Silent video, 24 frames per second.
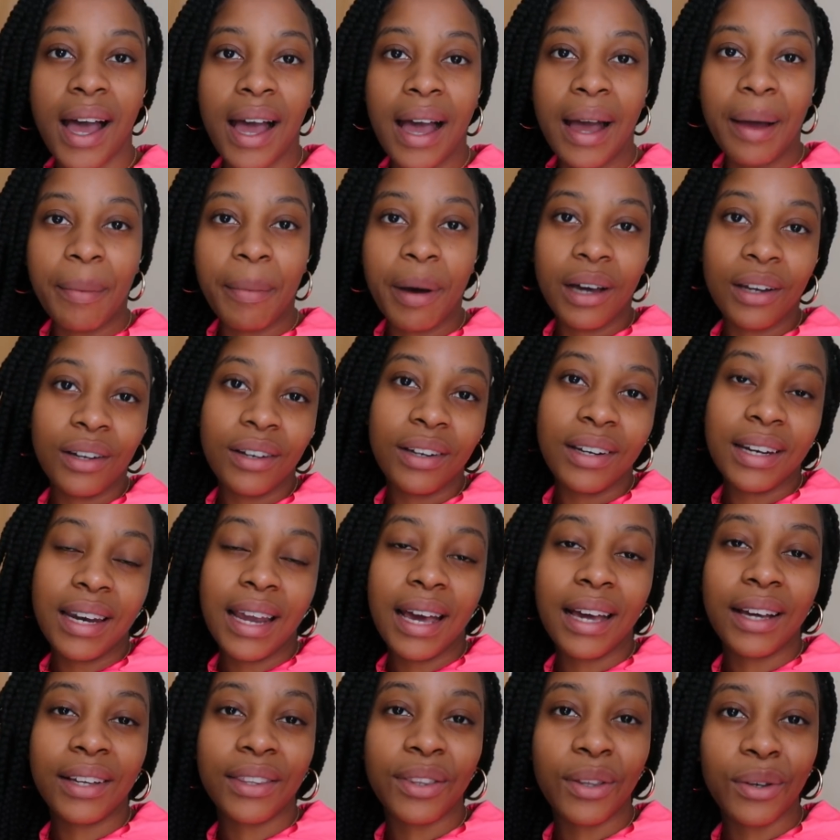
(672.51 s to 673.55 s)
I looked
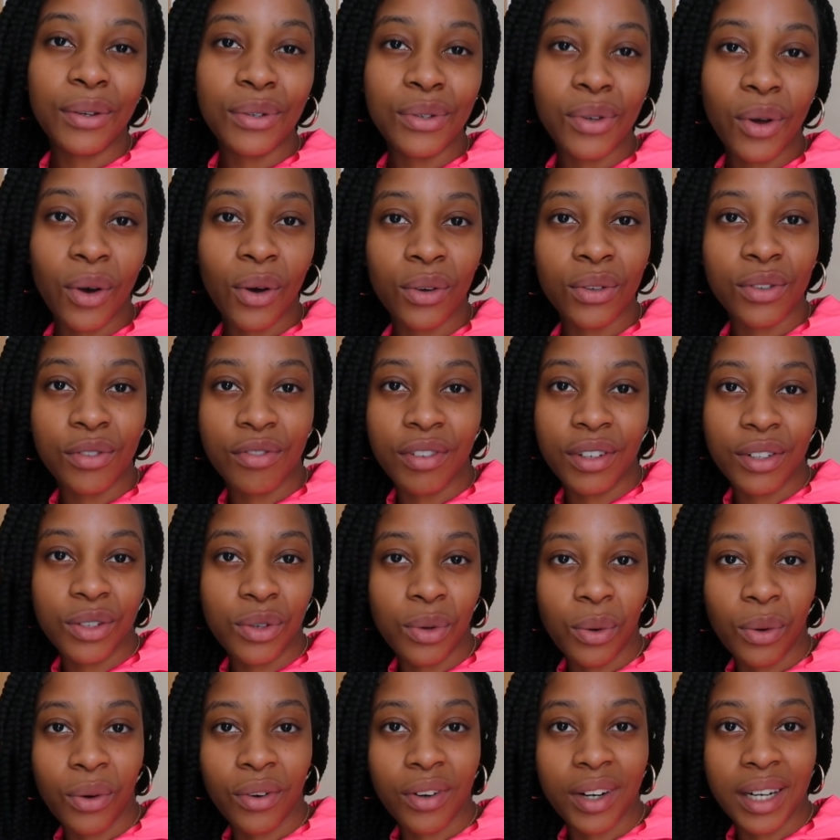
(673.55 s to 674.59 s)
like those old
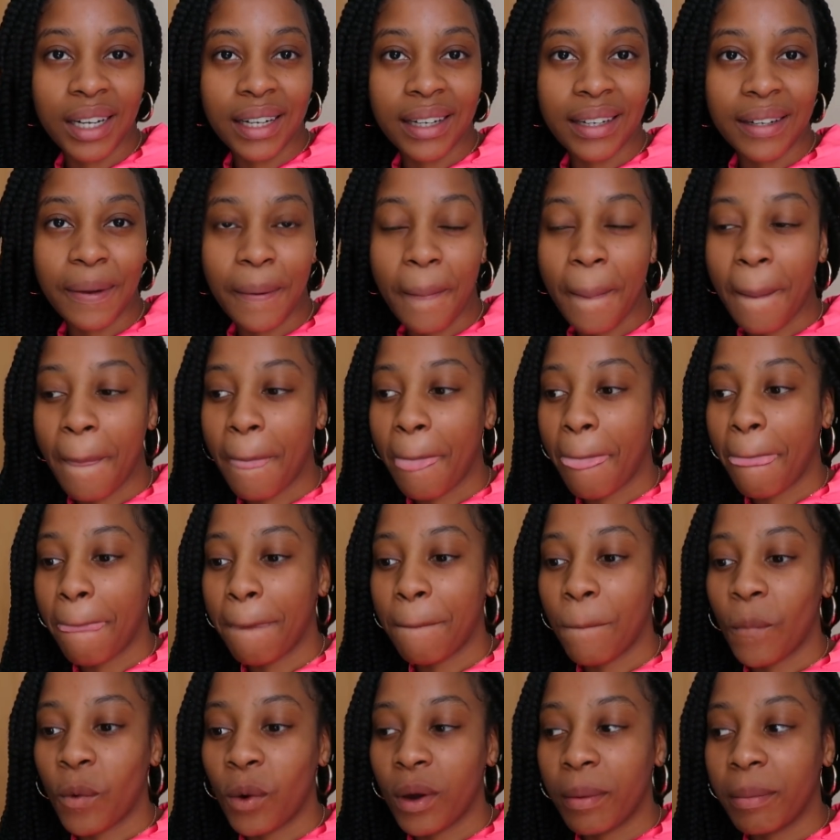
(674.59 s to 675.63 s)
Victorian
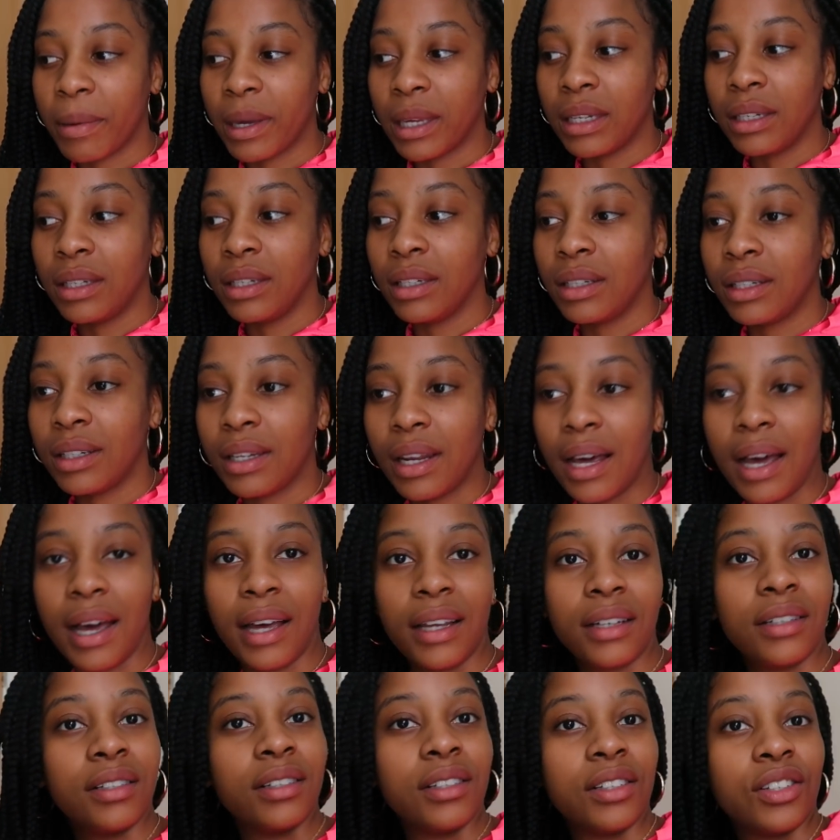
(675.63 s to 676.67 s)
women
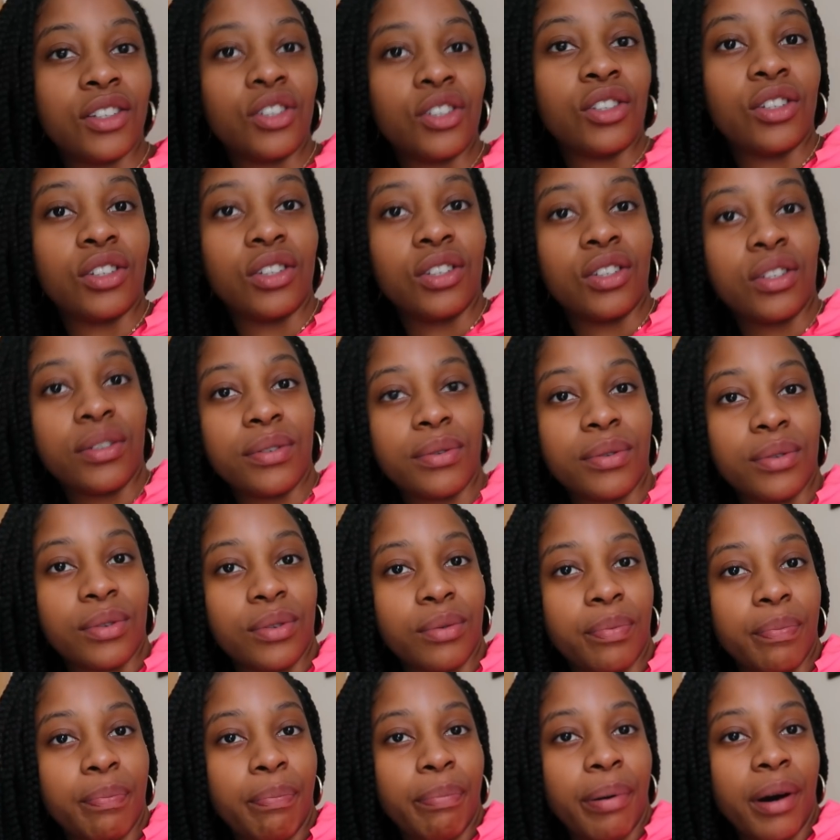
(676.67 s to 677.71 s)
that just these
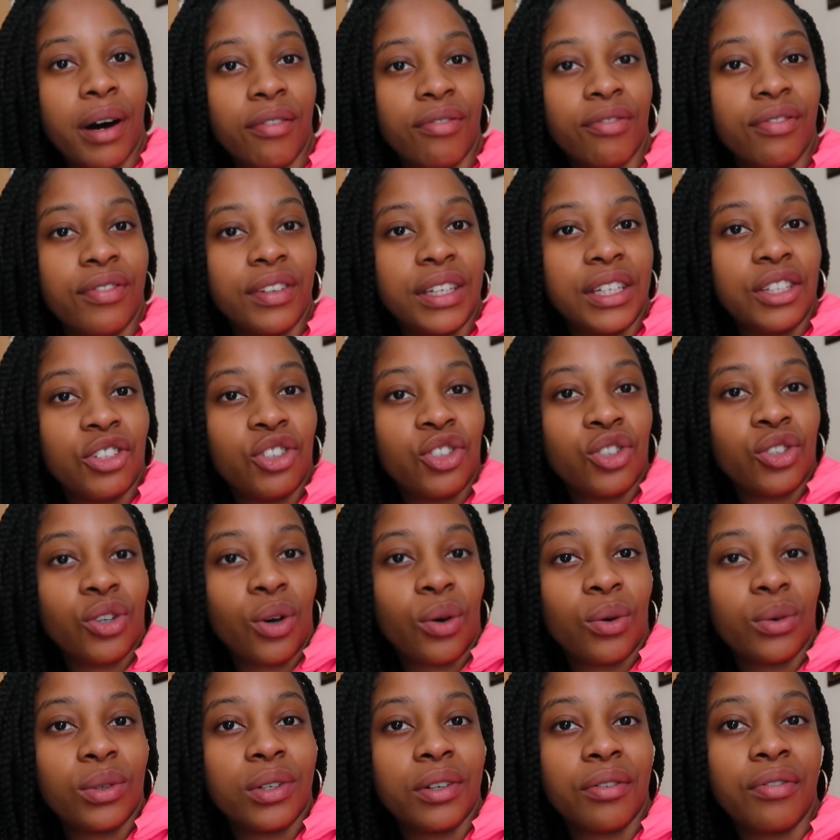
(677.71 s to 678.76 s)
puffy
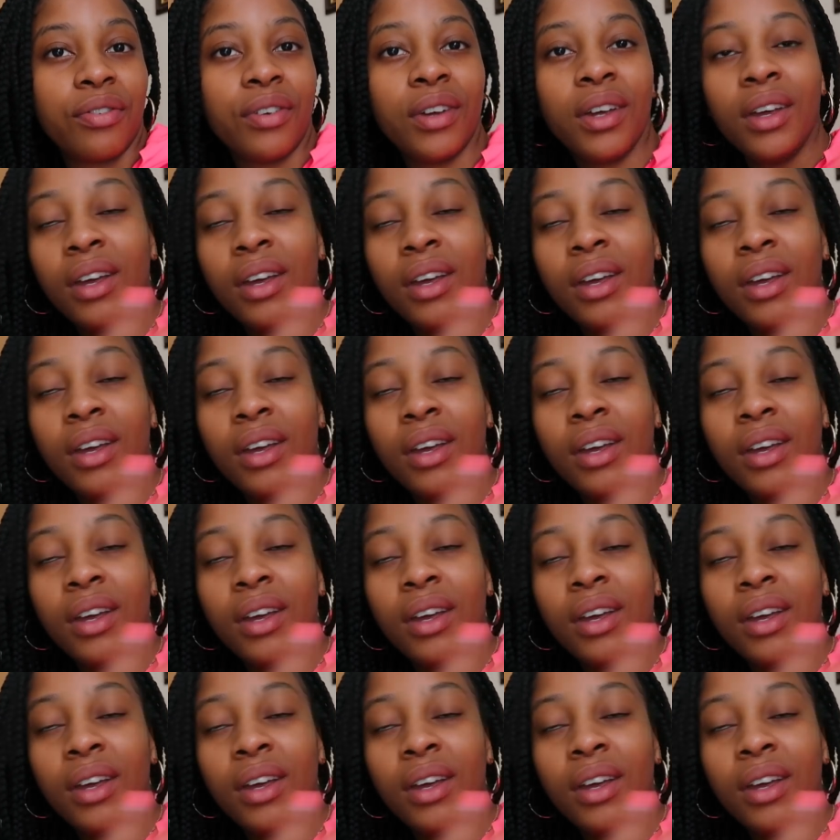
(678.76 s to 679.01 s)
shoulder...